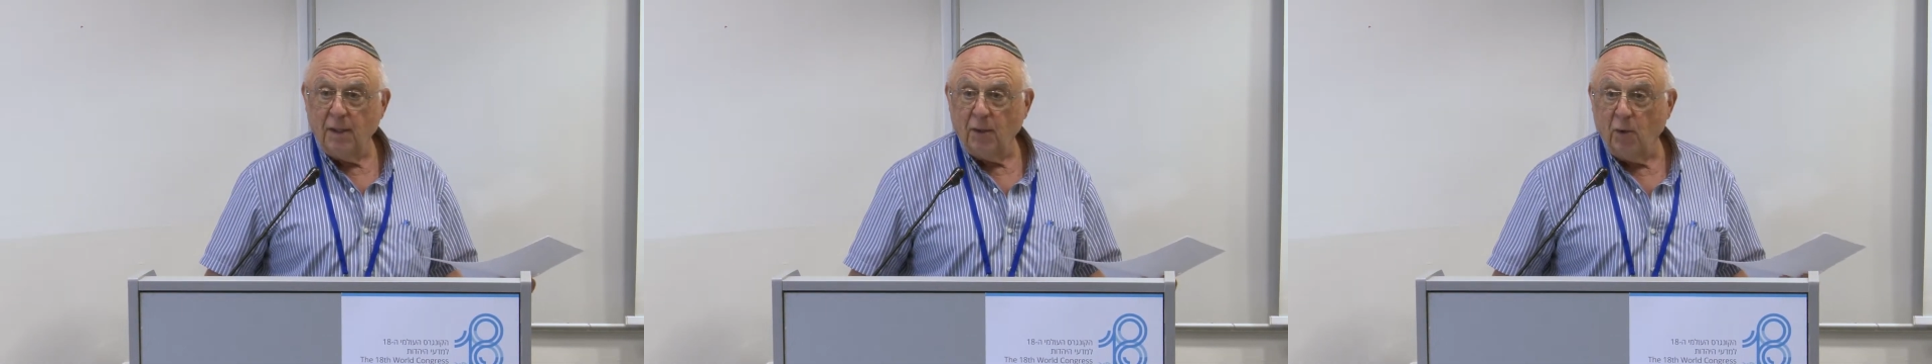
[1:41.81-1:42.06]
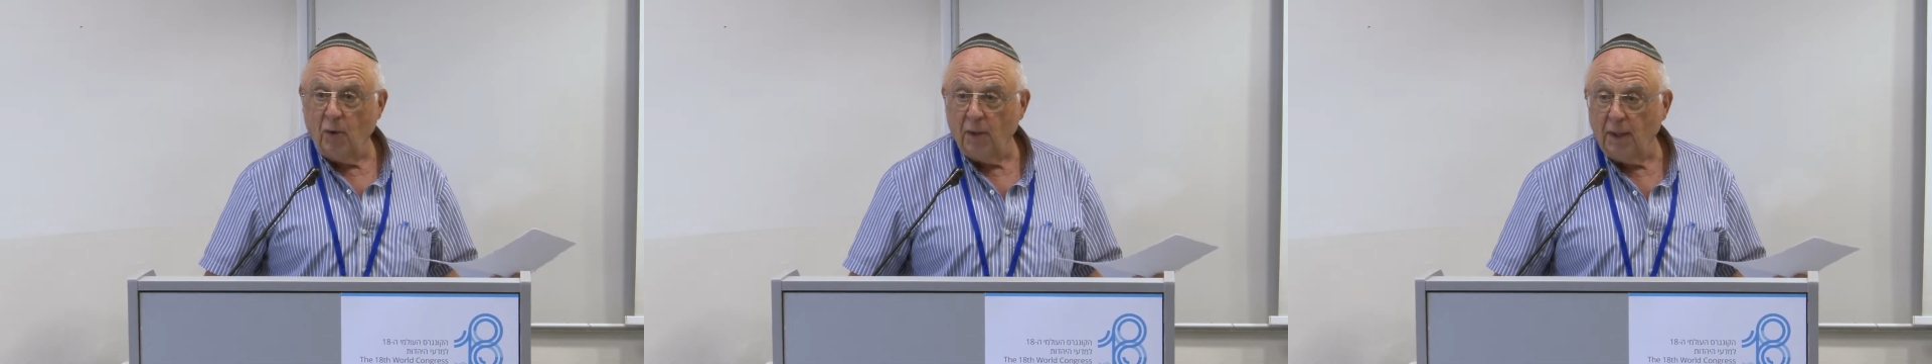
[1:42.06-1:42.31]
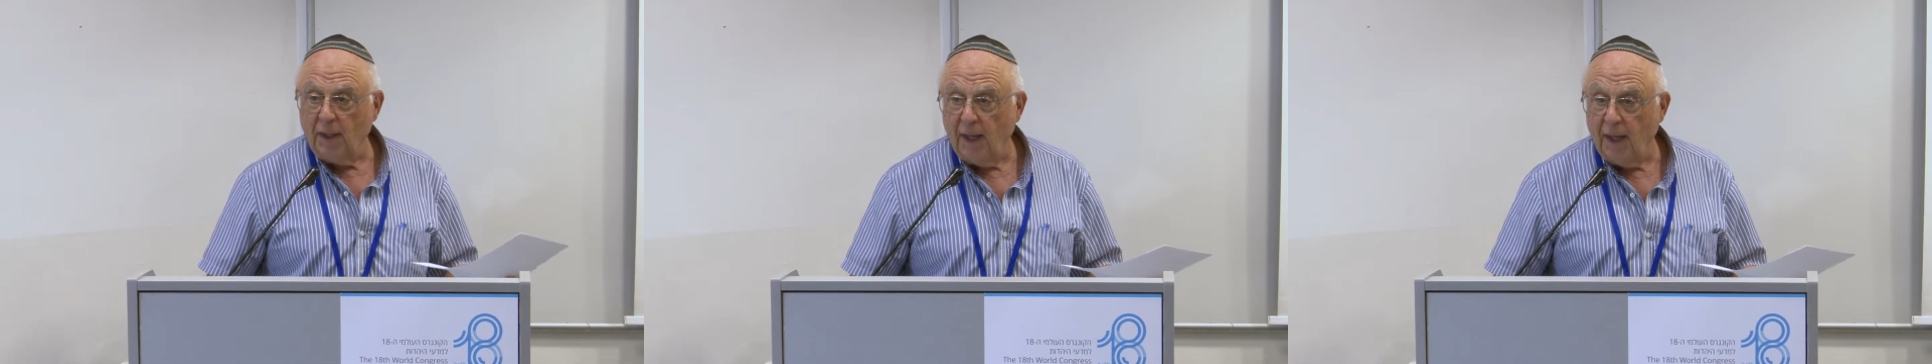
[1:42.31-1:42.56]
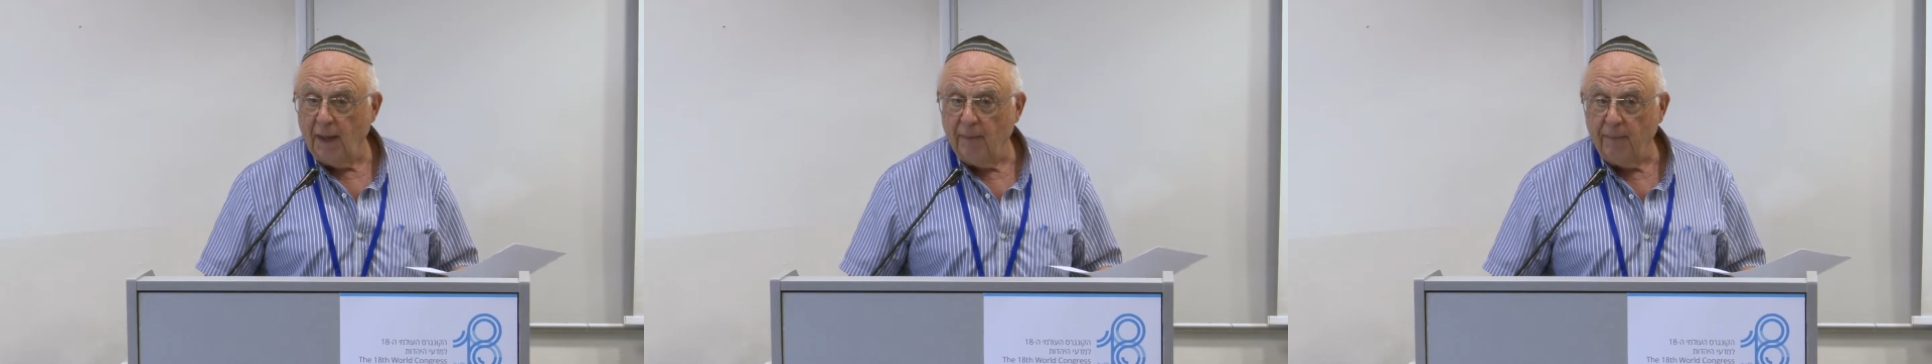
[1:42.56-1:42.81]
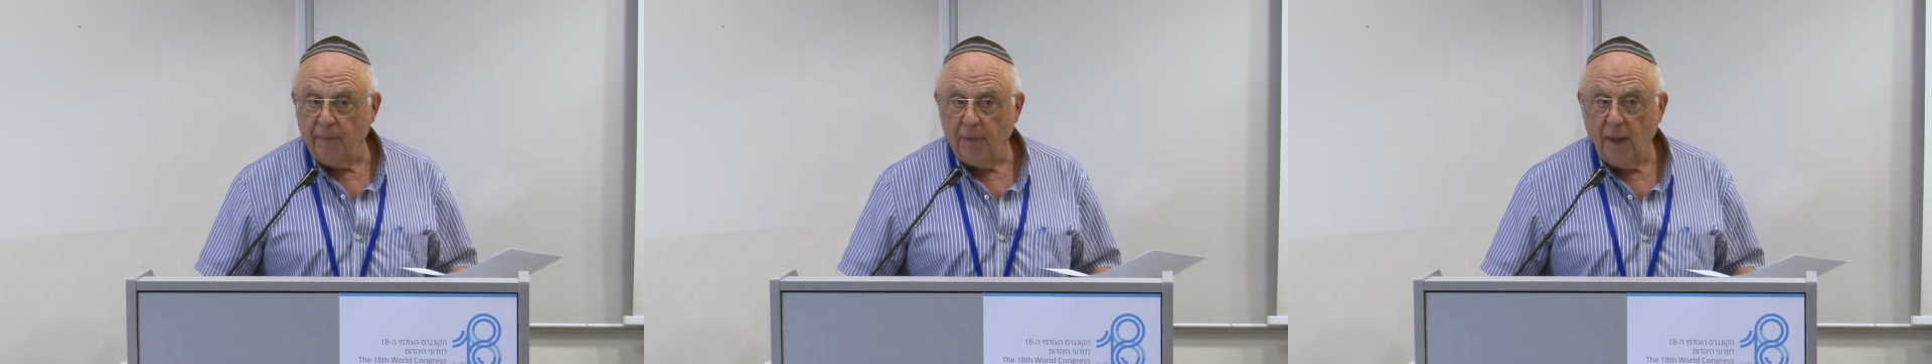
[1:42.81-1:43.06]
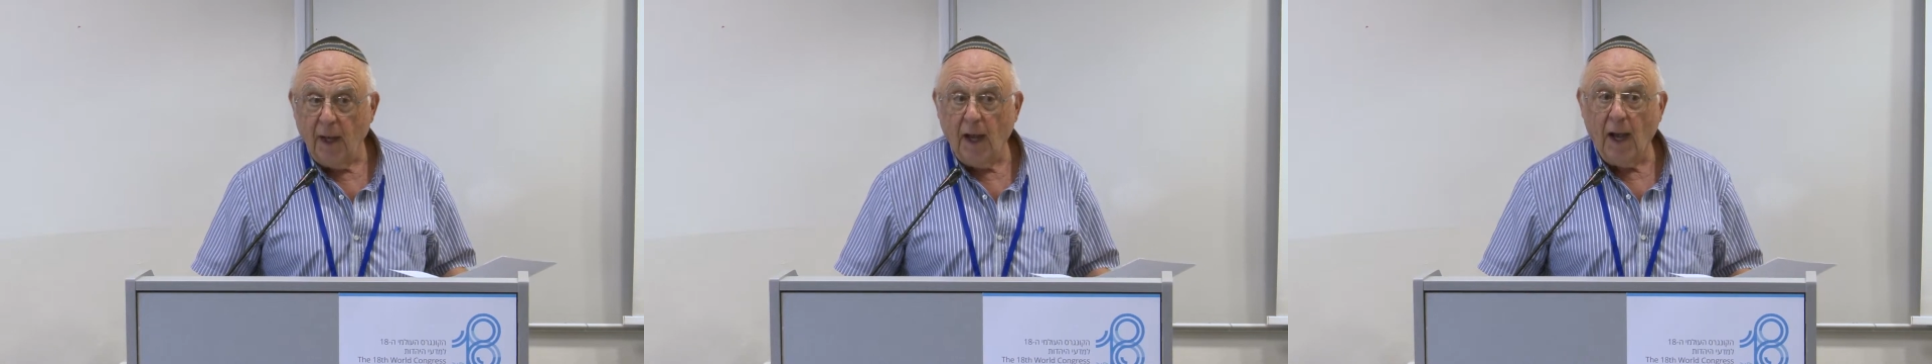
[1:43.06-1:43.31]
calling him
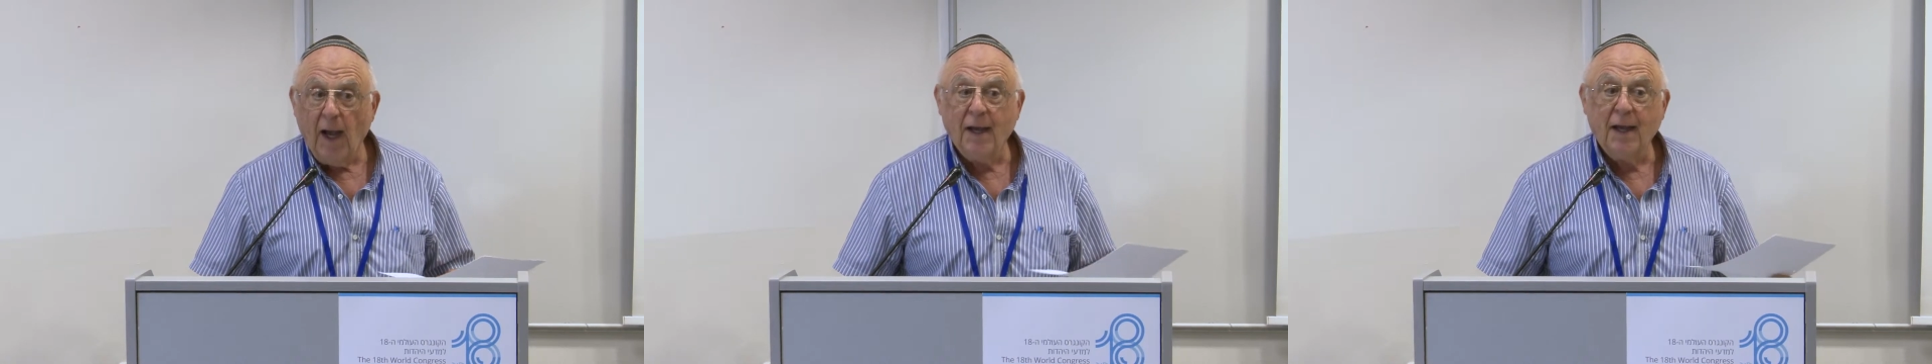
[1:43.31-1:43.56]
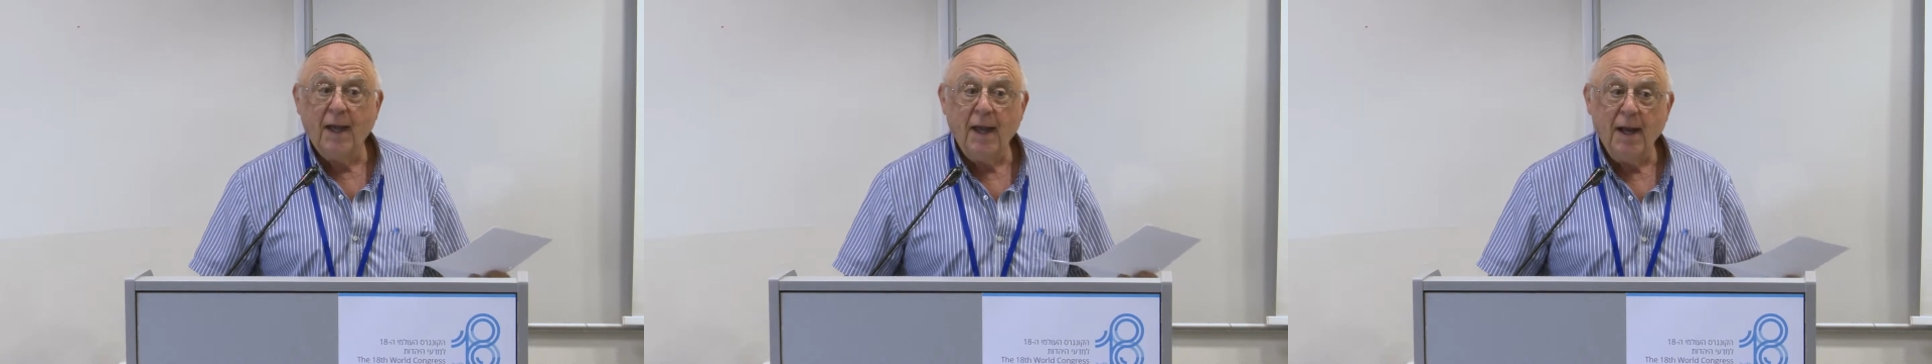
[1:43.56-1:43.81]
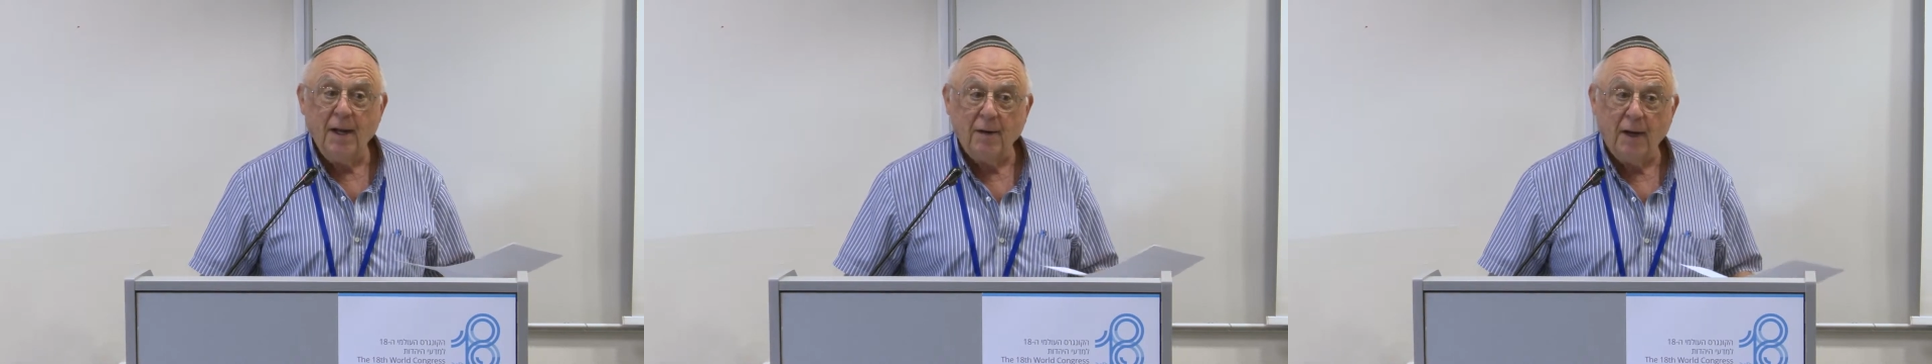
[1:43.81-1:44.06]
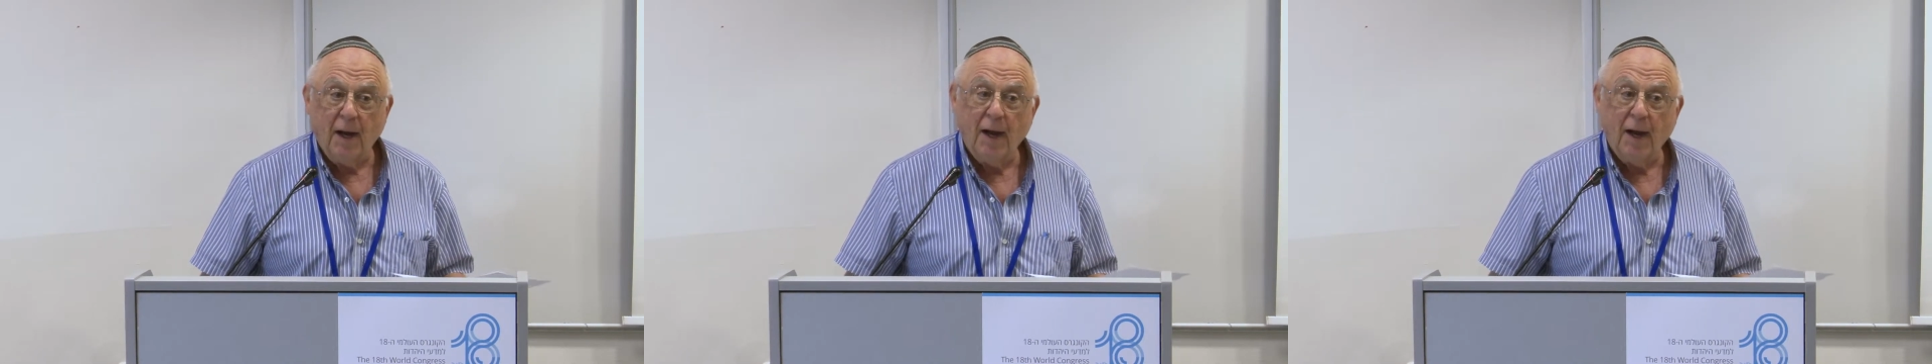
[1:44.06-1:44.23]
Acher,